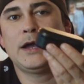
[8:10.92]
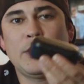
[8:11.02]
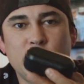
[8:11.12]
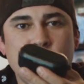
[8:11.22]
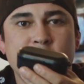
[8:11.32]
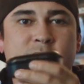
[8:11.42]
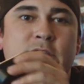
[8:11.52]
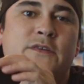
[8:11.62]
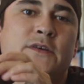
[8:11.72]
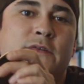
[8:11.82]
I would buy the
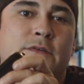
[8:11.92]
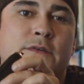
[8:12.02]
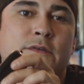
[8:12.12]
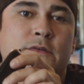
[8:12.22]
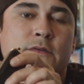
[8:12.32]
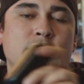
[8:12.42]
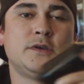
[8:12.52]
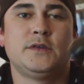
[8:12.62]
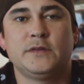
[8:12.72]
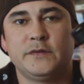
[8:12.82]
T10s again.
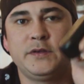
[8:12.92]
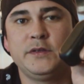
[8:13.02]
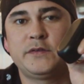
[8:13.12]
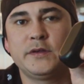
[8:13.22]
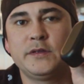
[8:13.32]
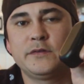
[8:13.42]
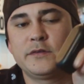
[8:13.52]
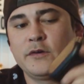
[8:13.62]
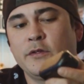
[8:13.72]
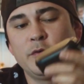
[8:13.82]
The
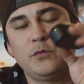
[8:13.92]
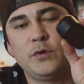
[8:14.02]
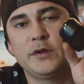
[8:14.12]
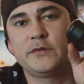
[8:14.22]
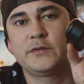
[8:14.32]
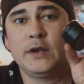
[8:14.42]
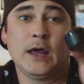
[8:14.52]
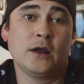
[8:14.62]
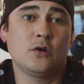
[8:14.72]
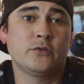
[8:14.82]
T10s are the ones that
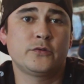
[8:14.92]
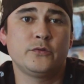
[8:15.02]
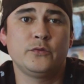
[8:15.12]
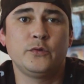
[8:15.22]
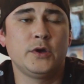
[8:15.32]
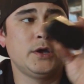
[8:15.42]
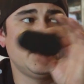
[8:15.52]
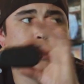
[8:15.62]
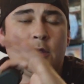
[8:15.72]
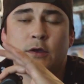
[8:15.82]
I go to
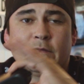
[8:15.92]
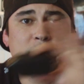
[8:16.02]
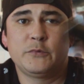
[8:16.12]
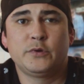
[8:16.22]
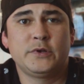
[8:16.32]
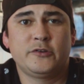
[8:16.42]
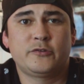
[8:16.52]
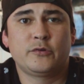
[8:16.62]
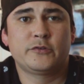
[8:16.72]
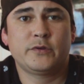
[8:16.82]
if I'm doing any
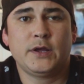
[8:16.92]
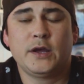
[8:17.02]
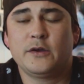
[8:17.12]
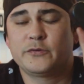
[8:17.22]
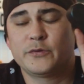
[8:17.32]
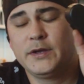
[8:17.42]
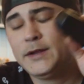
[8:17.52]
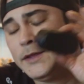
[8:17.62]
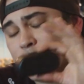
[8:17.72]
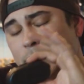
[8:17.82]
chores around the house or
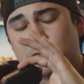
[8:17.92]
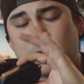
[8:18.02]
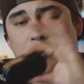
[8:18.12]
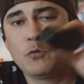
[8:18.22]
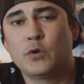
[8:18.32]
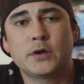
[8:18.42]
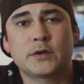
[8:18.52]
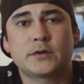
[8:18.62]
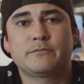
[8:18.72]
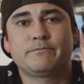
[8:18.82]
anything about
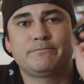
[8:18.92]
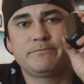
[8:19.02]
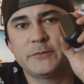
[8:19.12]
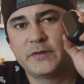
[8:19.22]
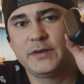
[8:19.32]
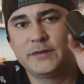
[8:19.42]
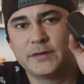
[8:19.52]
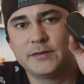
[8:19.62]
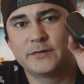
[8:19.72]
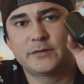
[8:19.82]
work. The
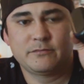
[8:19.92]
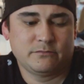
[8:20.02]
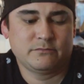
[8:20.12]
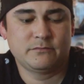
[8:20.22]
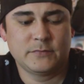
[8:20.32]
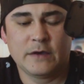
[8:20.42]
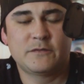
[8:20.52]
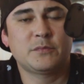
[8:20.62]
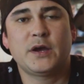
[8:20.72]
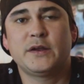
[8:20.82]
T10s,
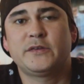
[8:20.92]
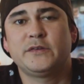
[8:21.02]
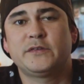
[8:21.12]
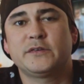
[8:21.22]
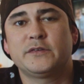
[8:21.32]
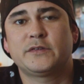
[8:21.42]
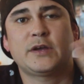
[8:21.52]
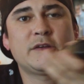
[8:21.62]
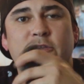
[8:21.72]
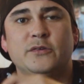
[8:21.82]
after buying the T6s,
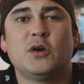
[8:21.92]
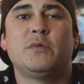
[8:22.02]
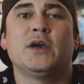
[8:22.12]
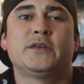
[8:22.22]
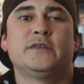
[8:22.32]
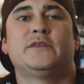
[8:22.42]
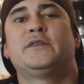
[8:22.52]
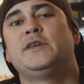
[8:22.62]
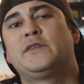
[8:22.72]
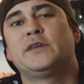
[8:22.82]
I still go back to the
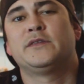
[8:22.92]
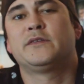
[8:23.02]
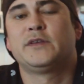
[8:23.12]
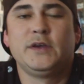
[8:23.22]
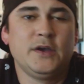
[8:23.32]
T10s